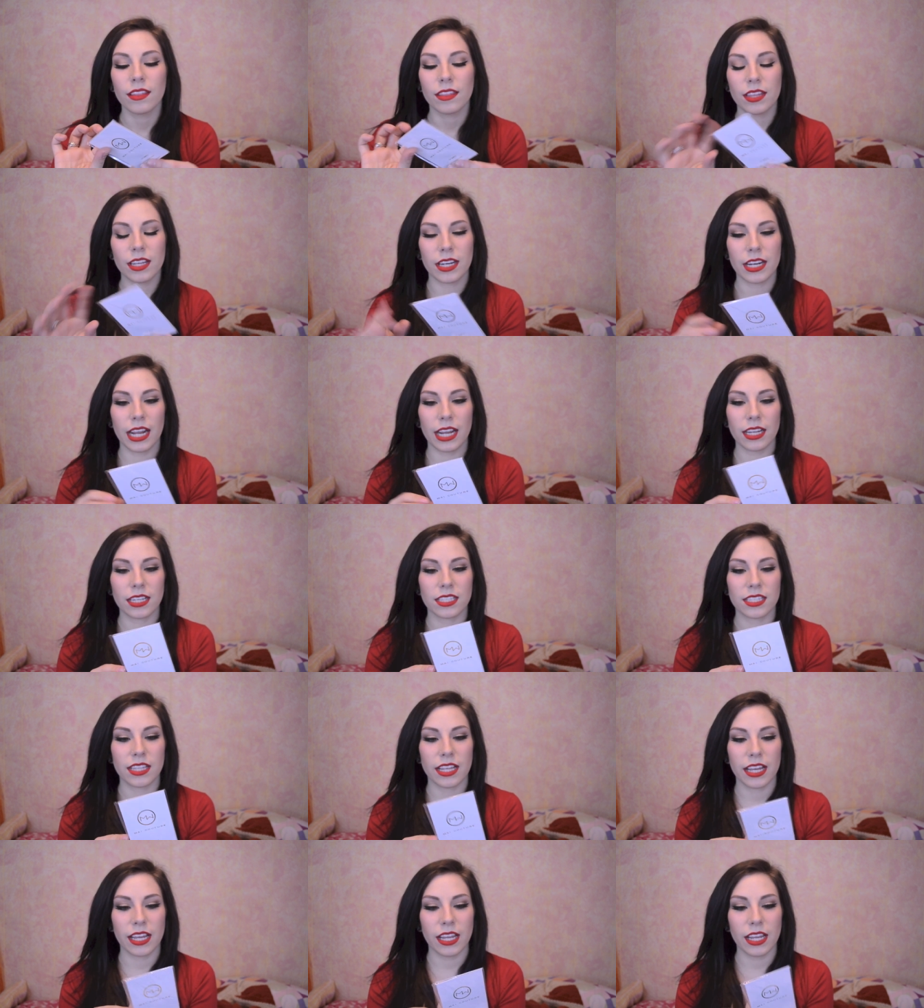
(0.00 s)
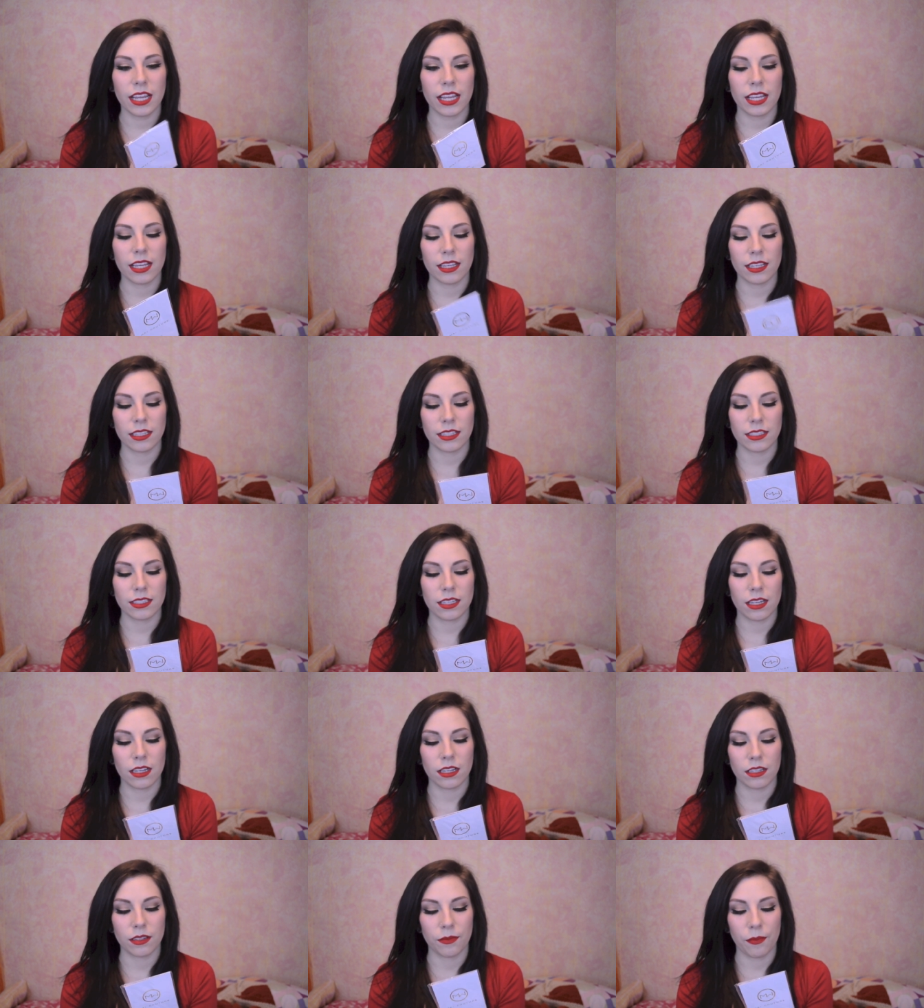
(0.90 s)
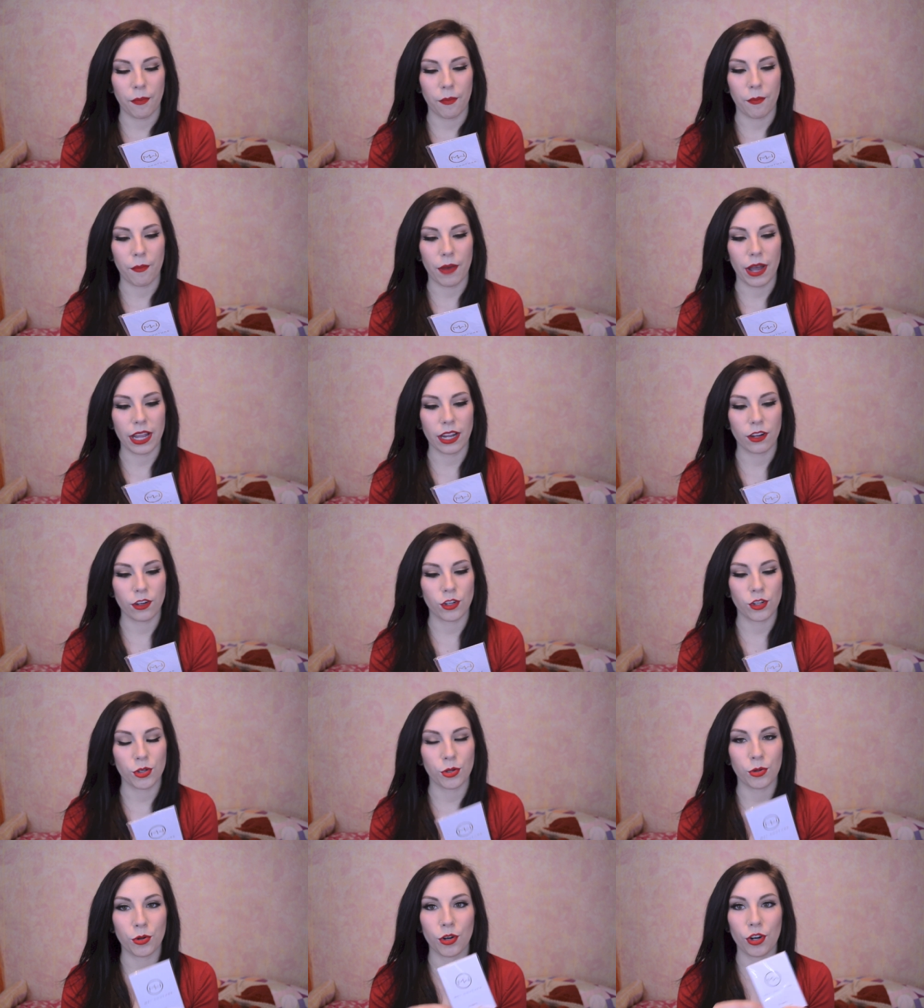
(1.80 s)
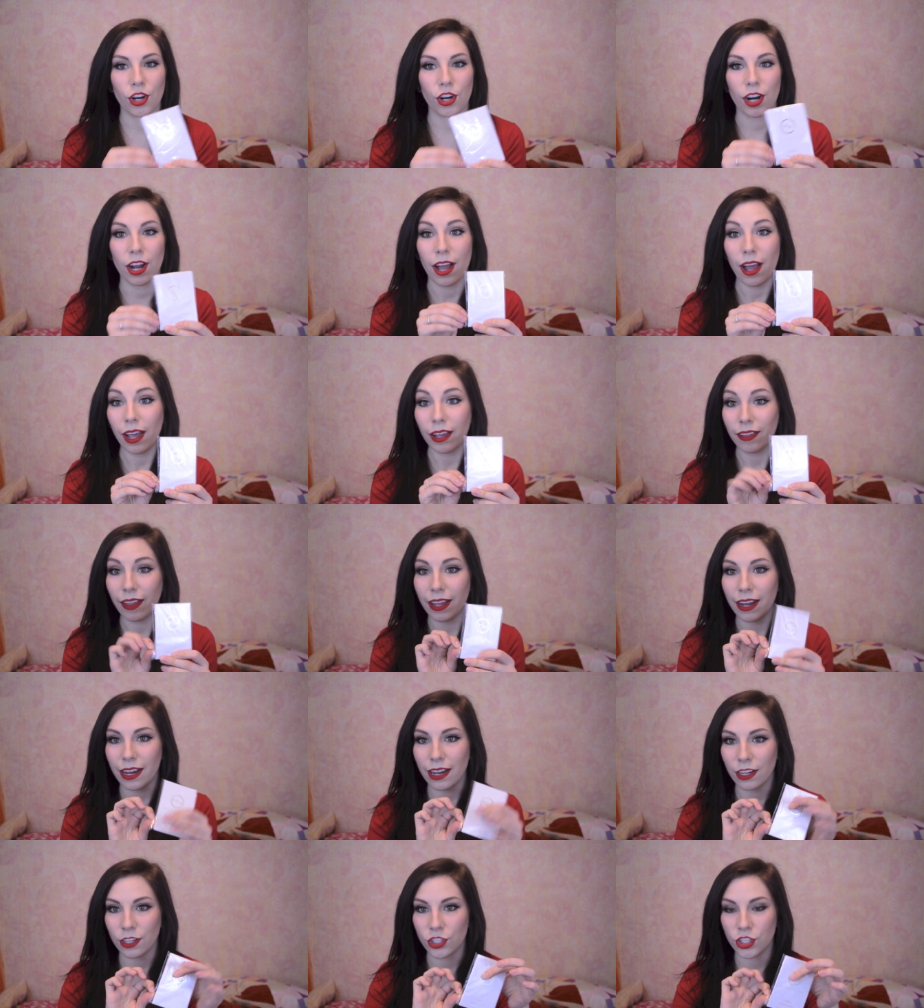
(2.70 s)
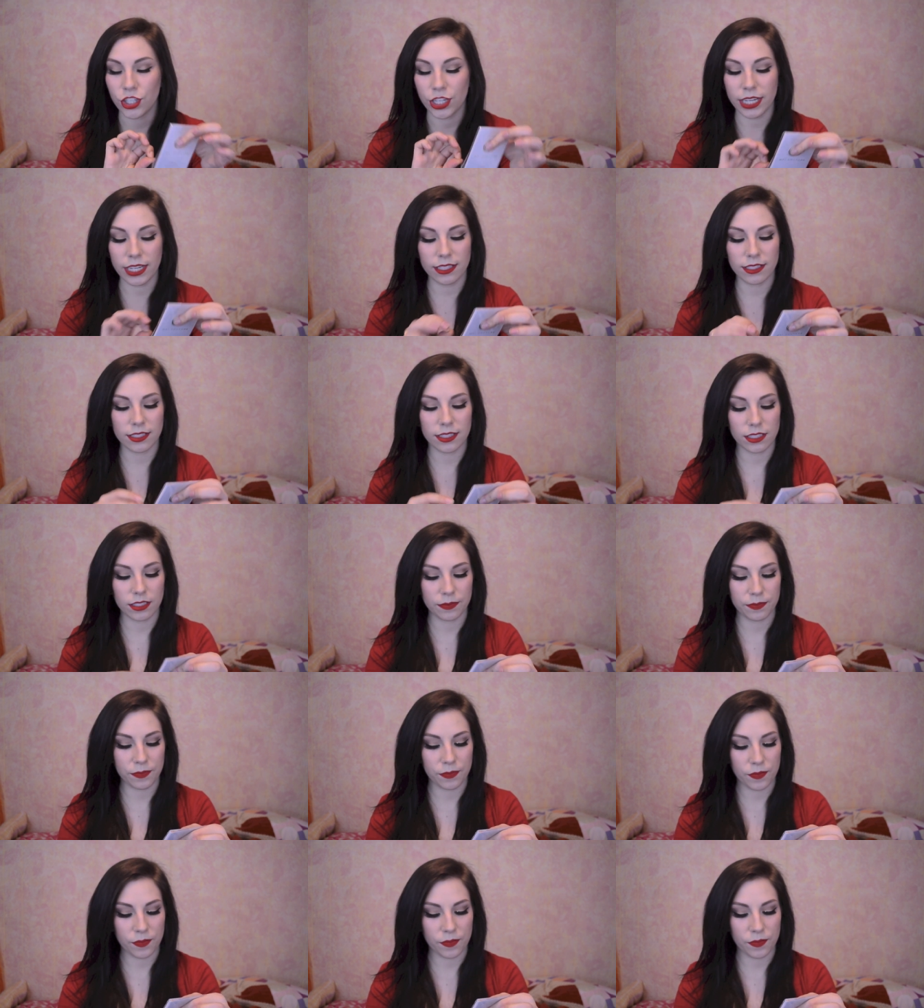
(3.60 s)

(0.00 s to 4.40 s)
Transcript: The next thing is Mai Couture highlighting sheets.